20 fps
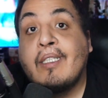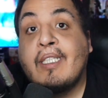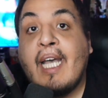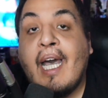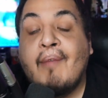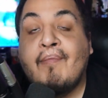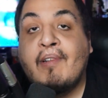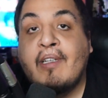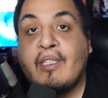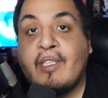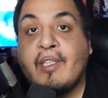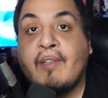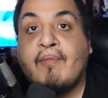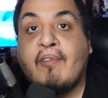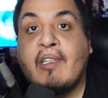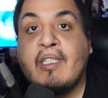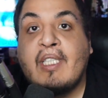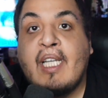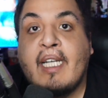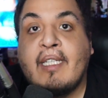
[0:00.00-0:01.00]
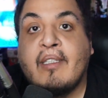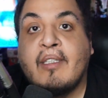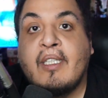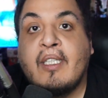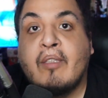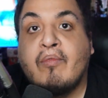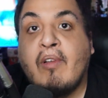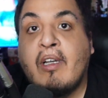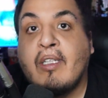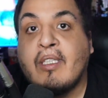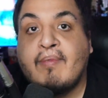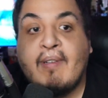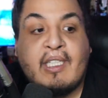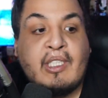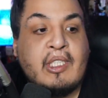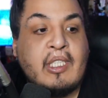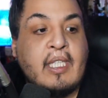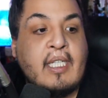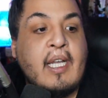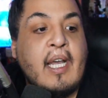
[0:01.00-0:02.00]
is happening to the voice actors as well,
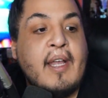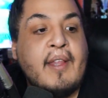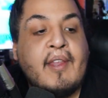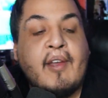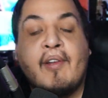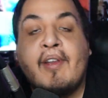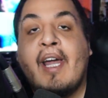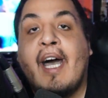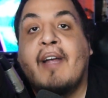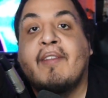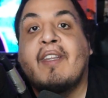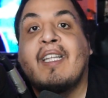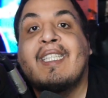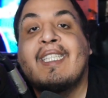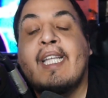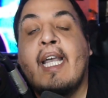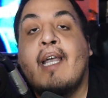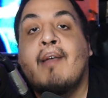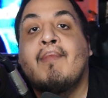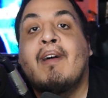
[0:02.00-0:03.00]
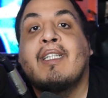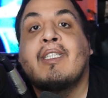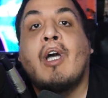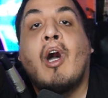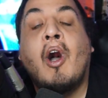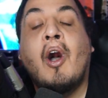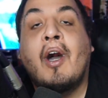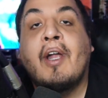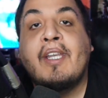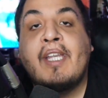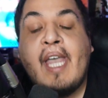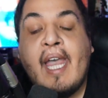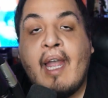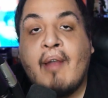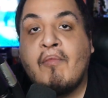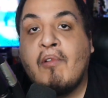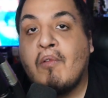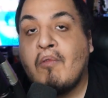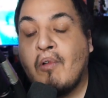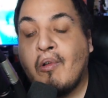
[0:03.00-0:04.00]
especially they're not the same as
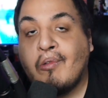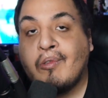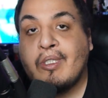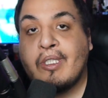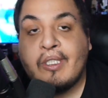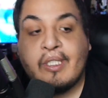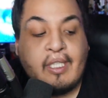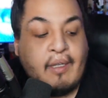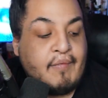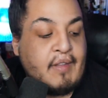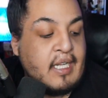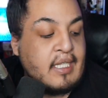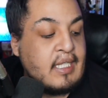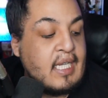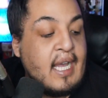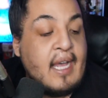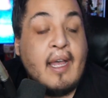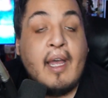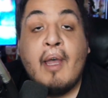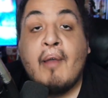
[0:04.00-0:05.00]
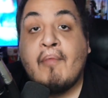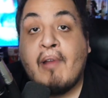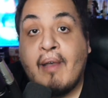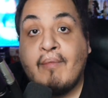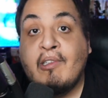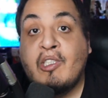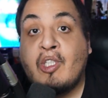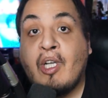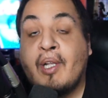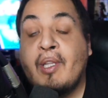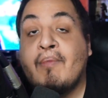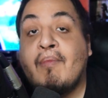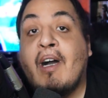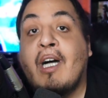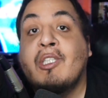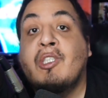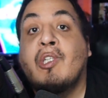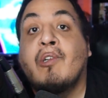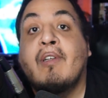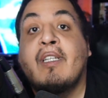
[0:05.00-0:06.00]
on-camera roles and stuff like that. Probably John
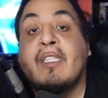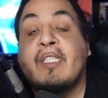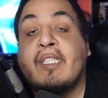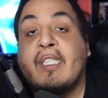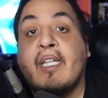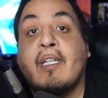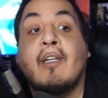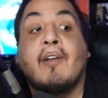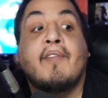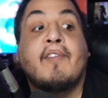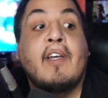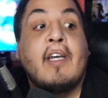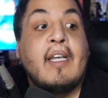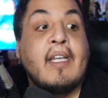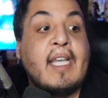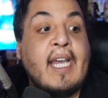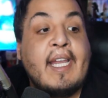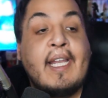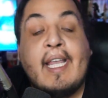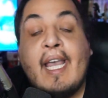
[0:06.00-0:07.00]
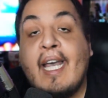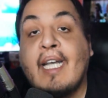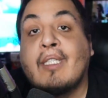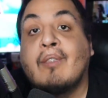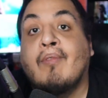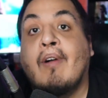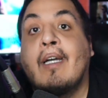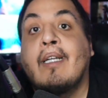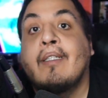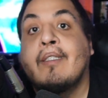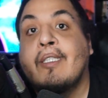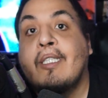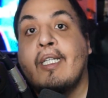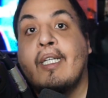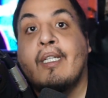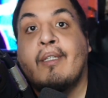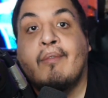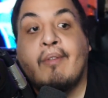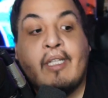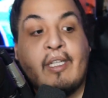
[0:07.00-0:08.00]
DiMaggio is sick of getting X, Y, and
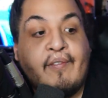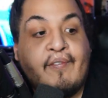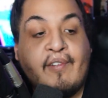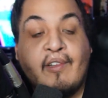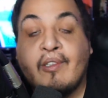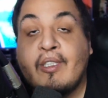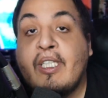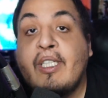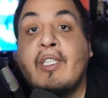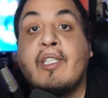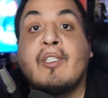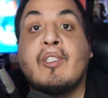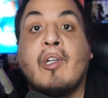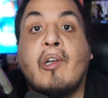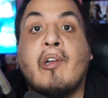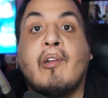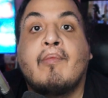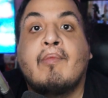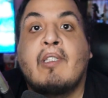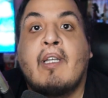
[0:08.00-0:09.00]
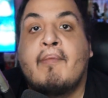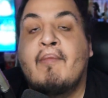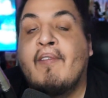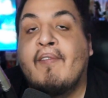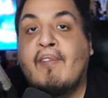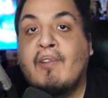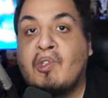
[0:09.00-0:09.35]
Z, and he feels he deserves. I mean,